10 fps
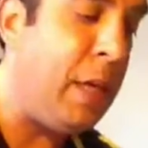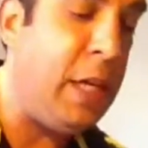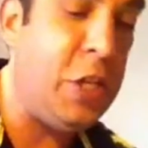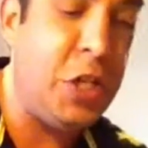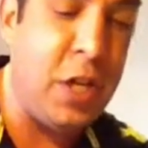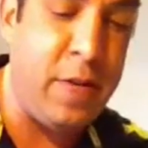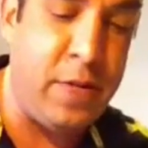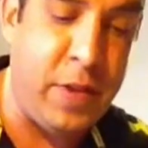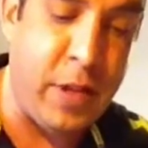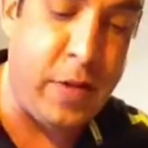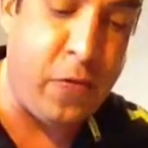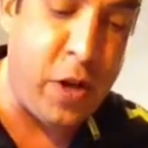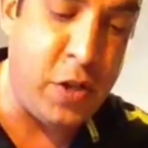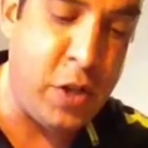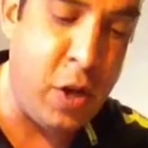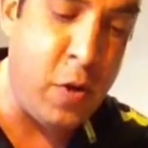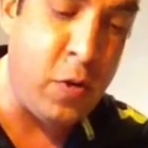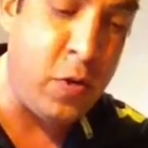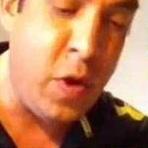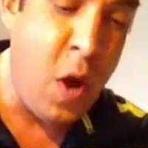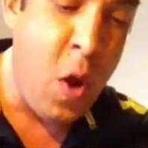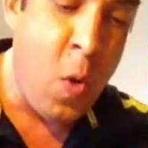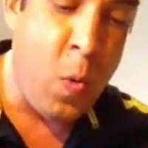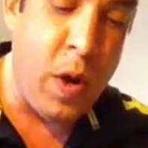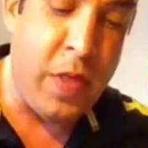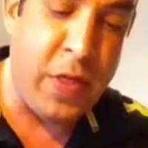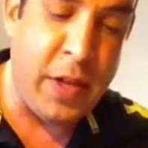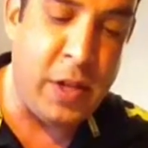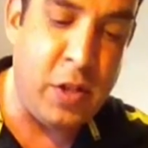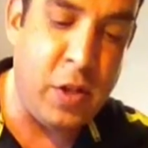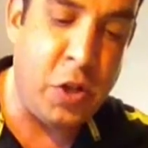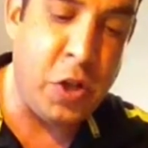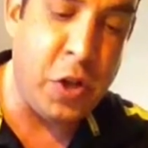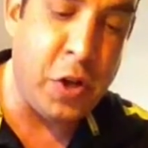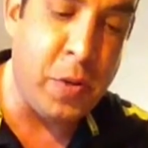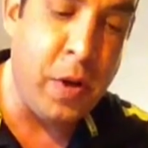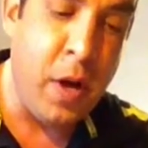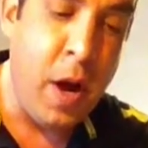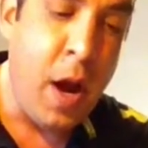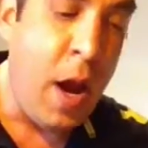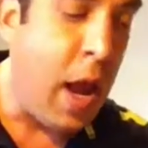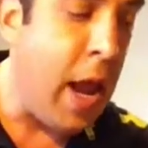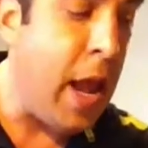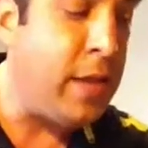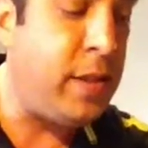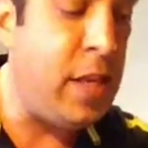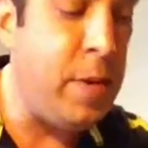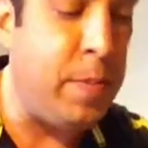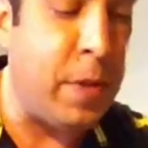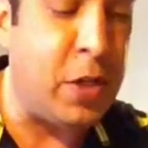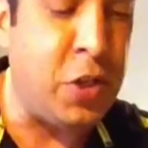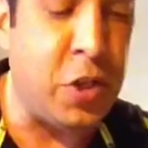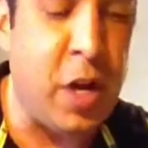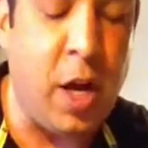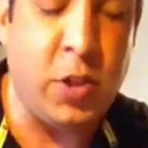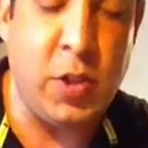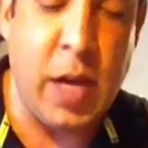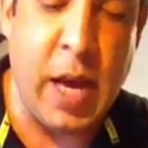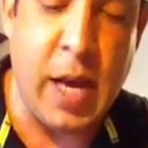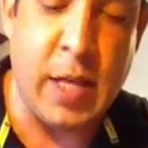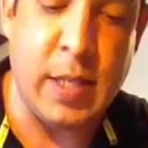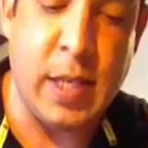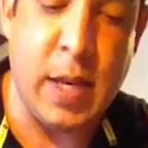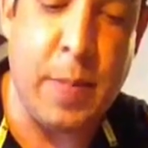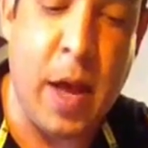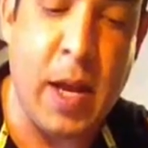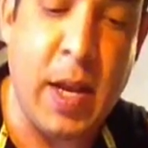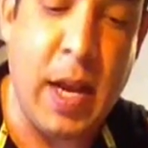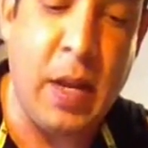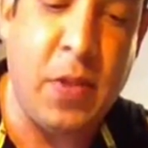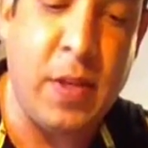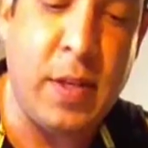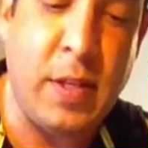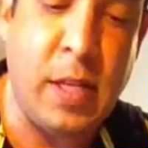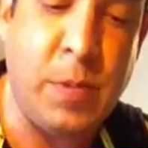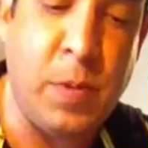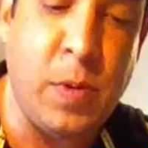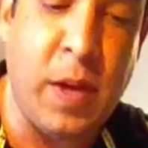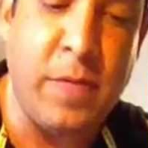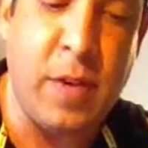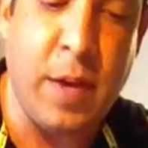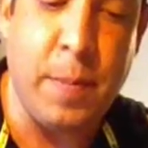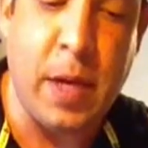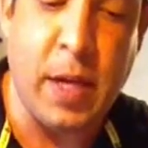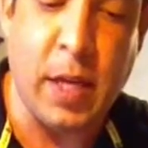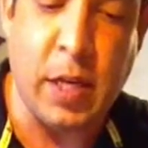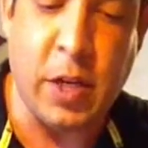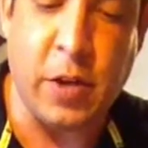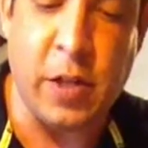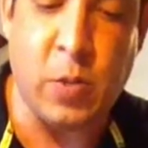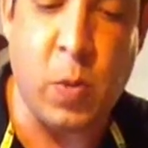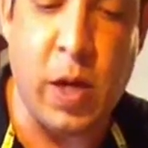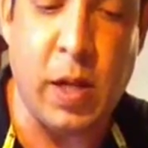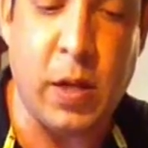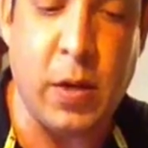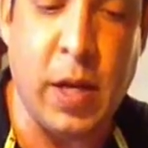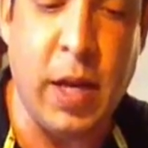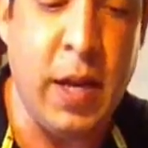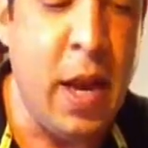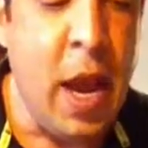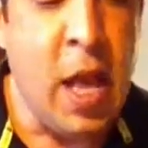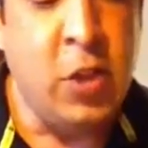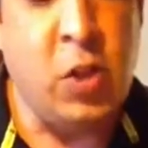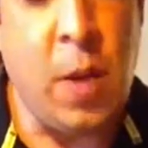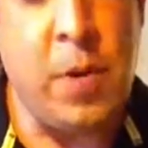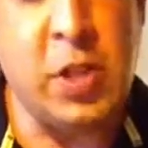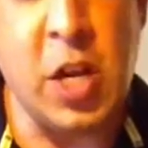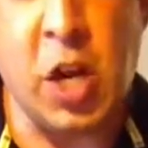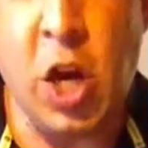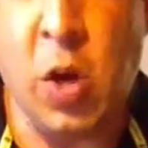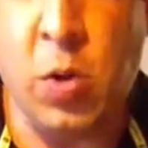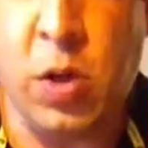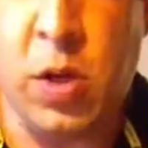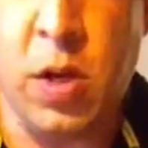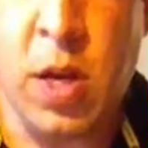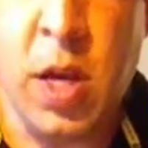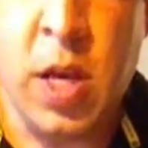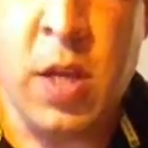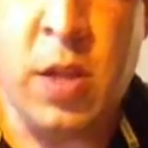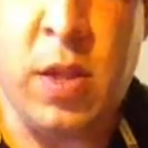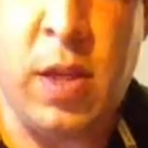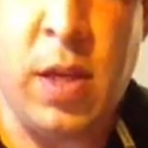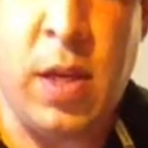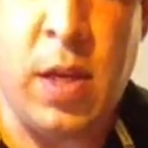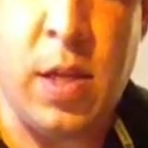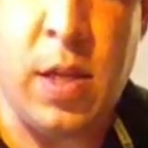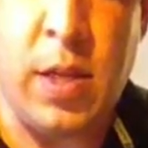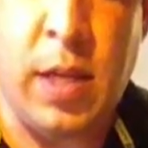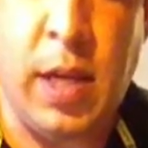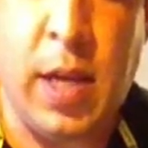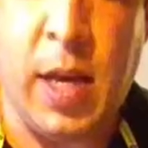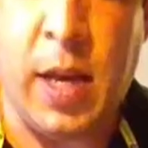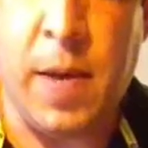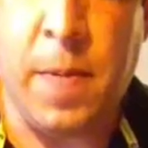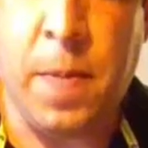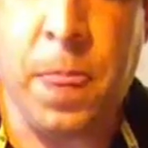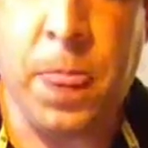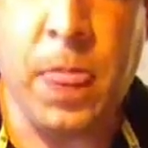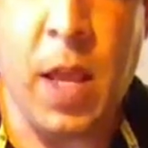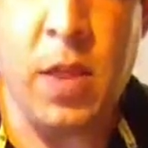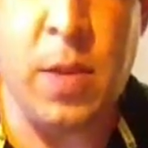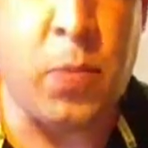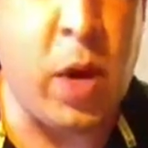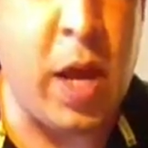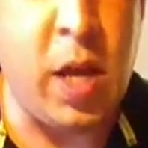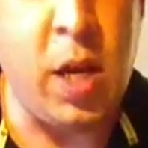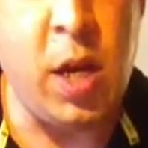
each of the French toast with this sugar and cinnamon mixture. It also has about 1/8 teaspoon of nutmeg in here as well. Okay? So I'm just going to coat the bread